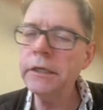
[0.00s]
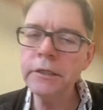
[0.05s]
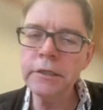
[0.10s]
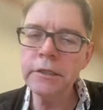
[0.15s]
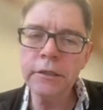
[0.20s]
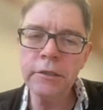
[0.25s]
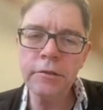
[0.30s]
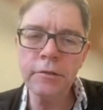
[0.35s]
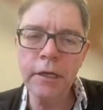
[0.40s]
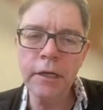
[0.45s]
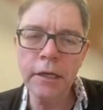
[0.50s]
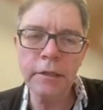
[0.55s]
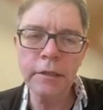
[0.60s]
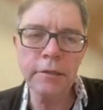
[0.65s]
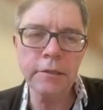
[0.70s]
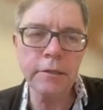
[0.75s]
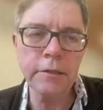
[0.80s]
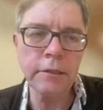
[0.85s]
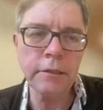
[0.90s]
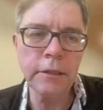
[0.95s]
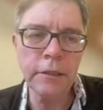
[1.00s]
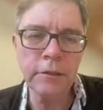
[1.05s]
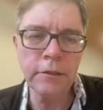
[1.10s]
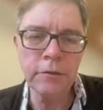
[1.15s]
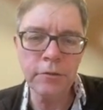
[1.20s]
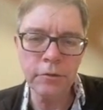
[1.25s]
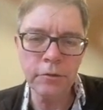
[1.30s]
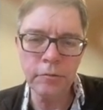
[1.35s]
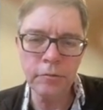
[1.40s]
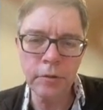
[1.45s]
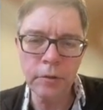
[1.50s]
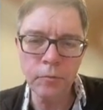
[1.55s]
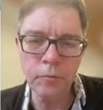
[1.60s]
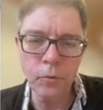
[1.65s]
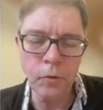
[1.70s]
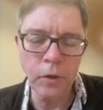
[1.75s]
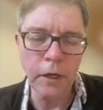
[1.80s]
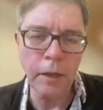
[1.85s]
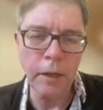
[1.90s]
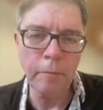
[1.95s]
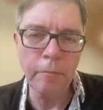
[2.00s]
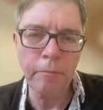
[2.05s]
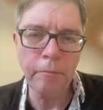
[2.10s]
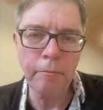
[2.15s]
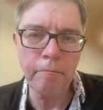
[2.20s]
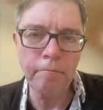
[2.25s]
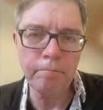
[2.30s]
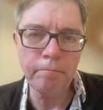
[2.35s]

easy to get into Wooclap.